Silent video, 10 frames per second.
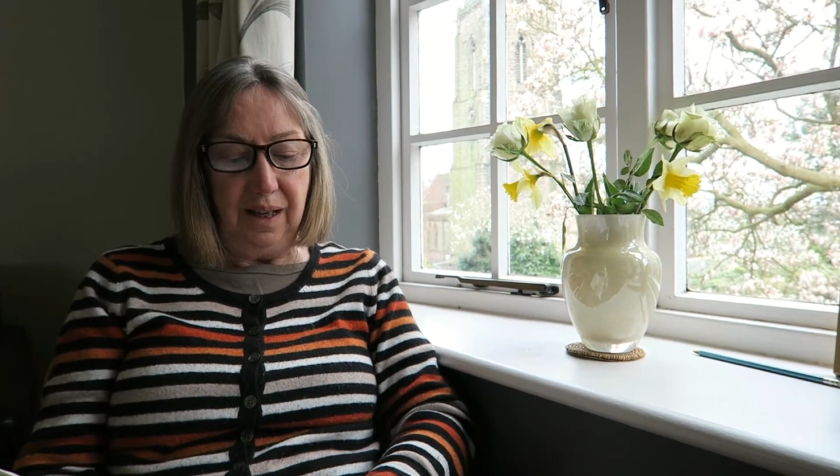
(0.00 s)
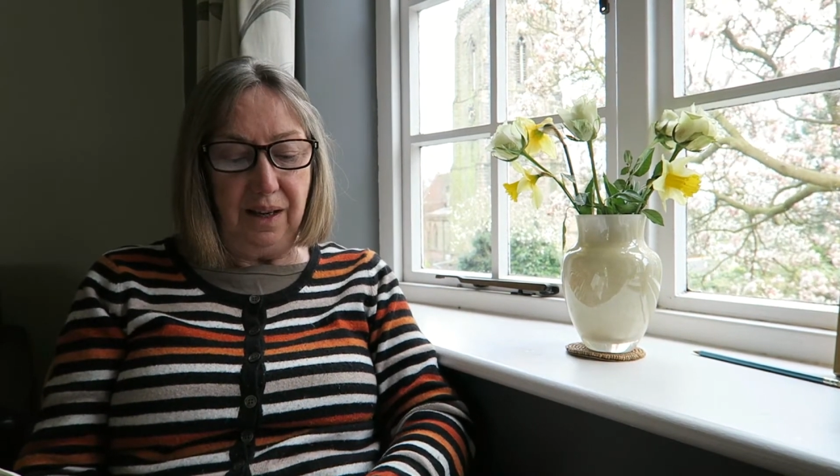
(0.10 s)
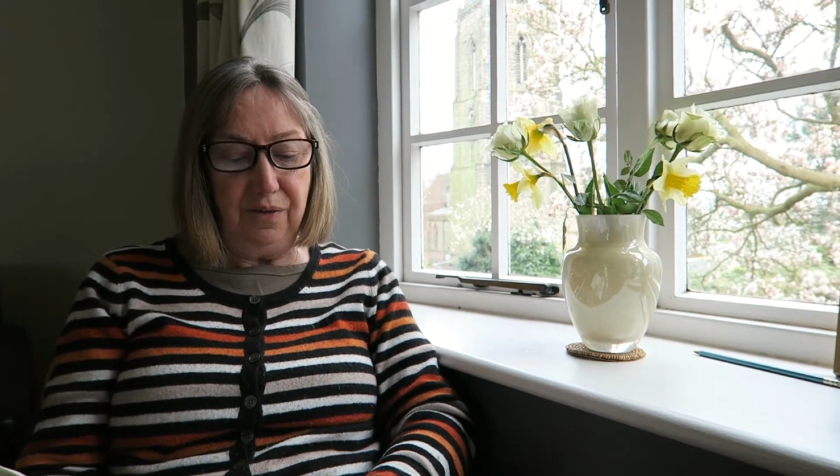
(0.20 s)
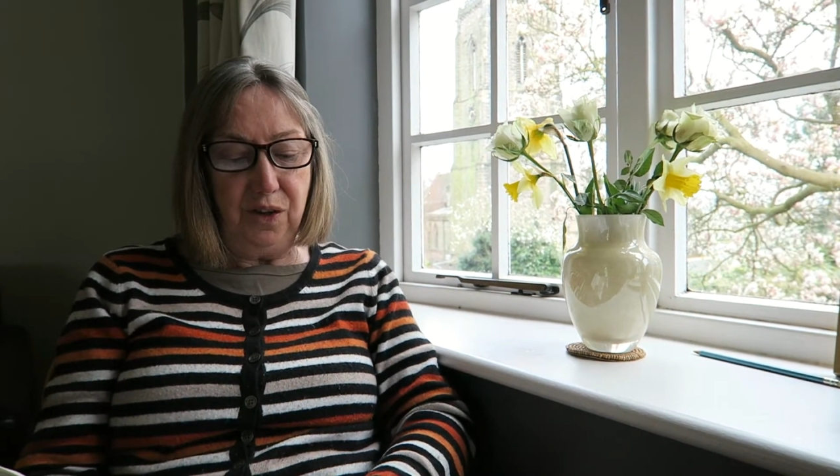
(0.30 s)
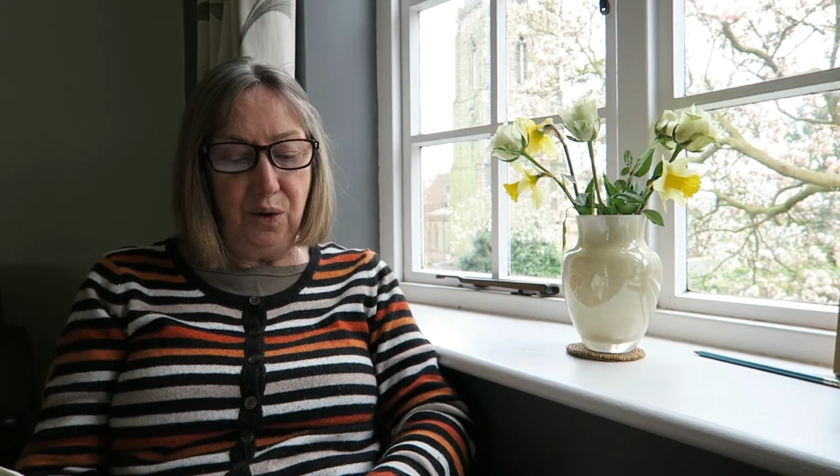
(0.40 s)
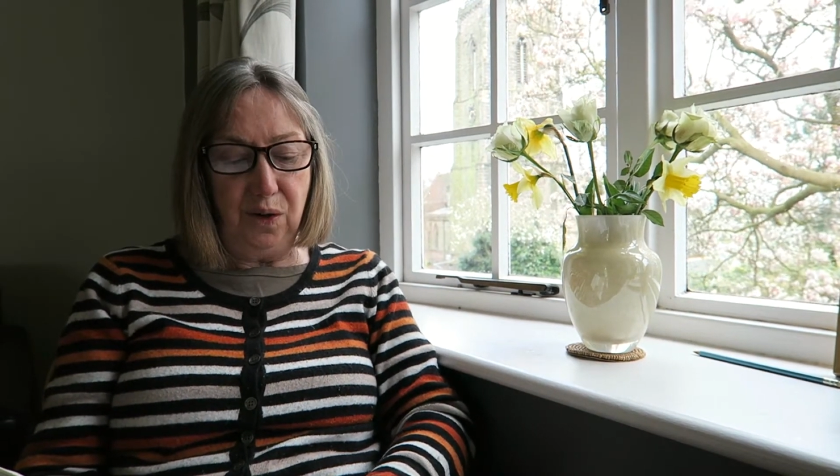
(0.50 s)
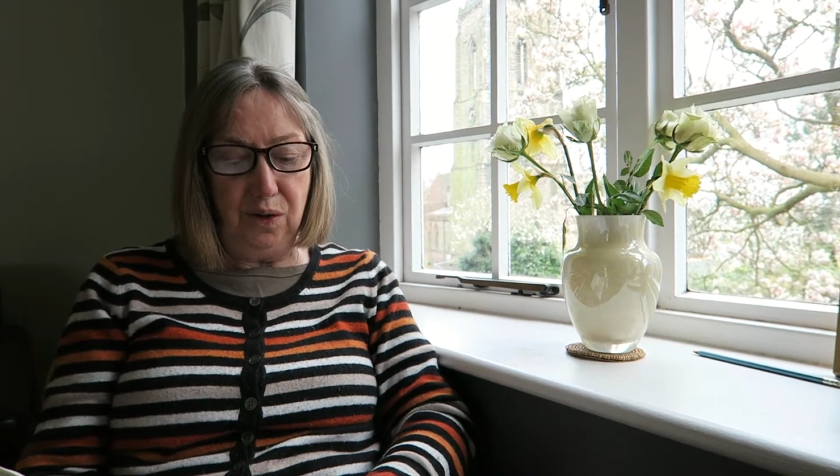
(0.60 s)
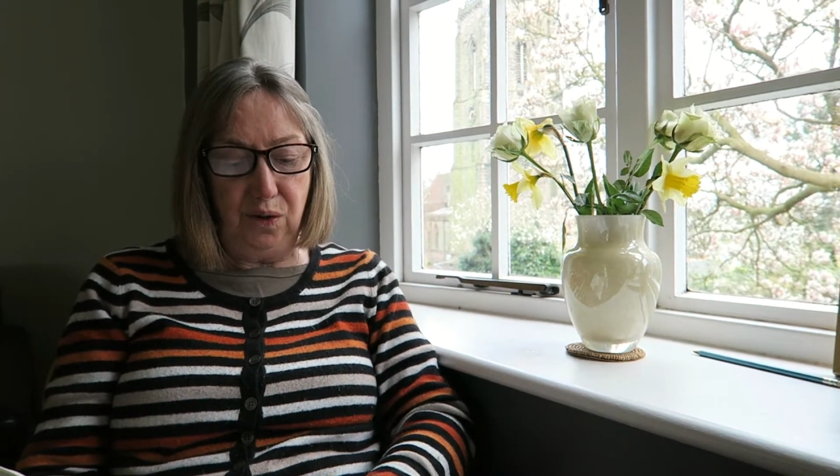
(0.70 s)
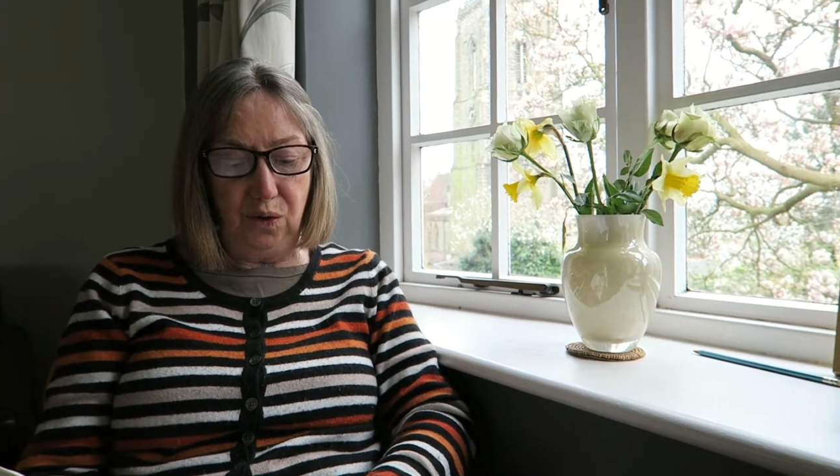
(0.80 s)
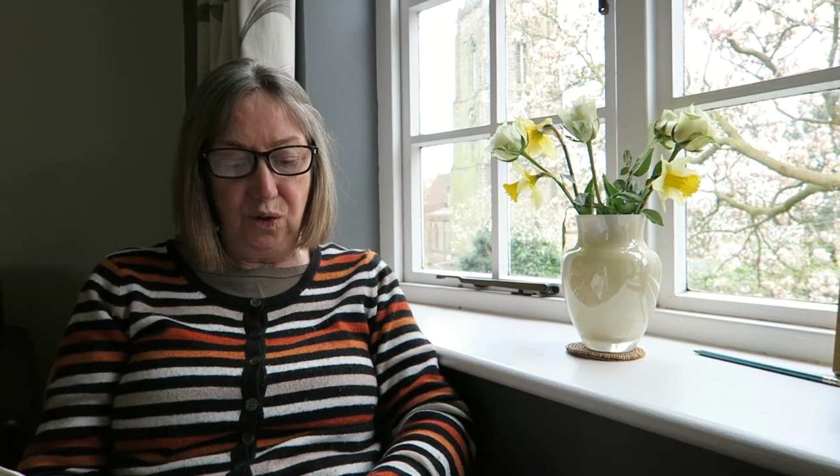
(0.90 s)
If you, O
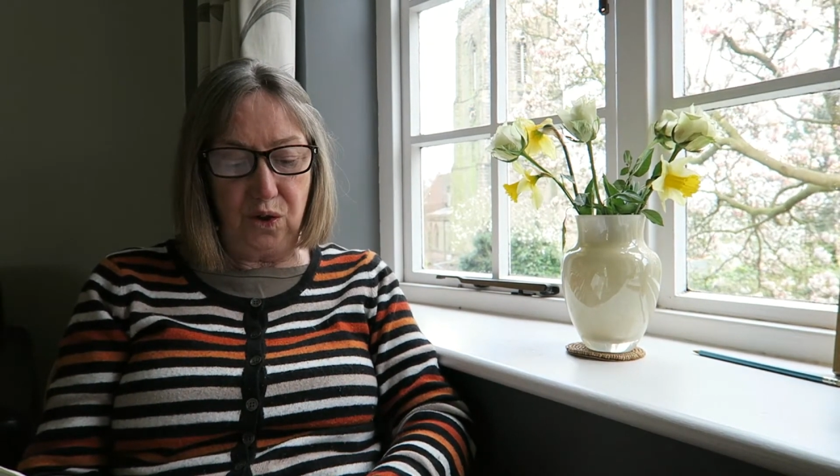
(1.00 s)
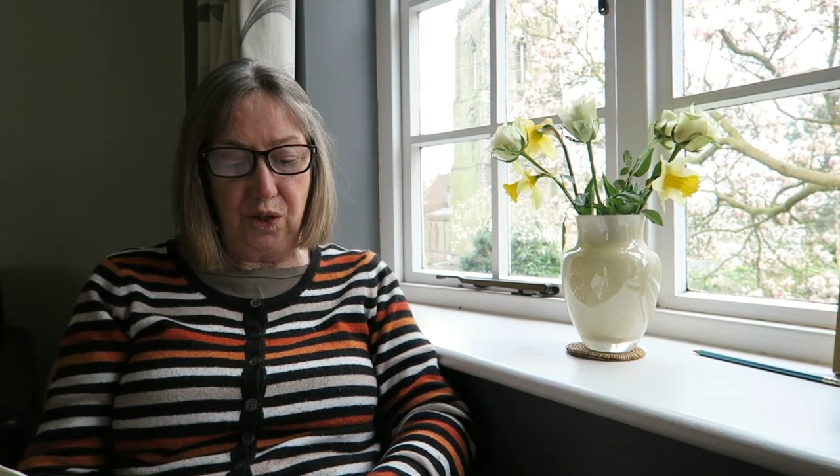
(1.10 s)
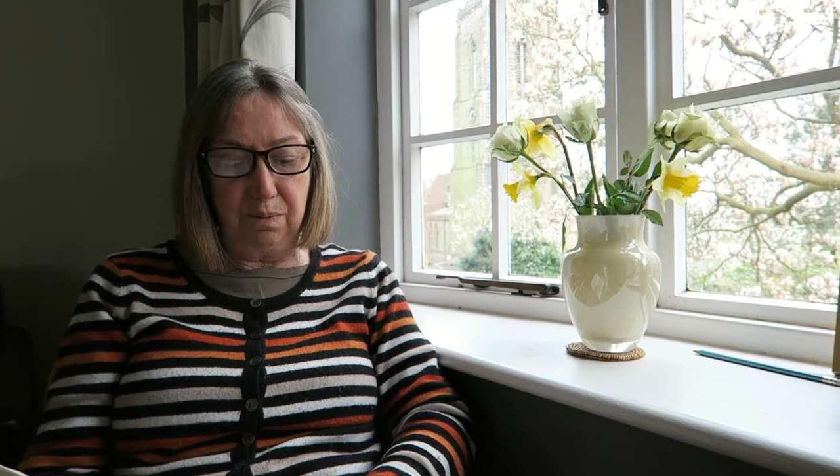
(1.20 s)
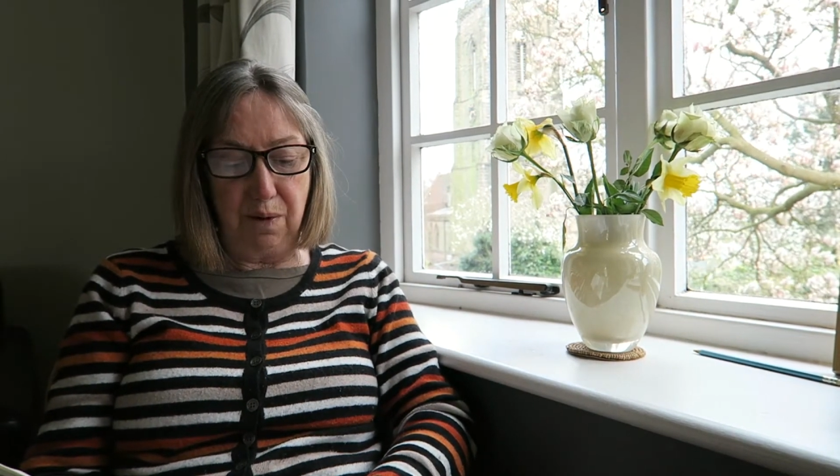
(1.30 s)
Lord, should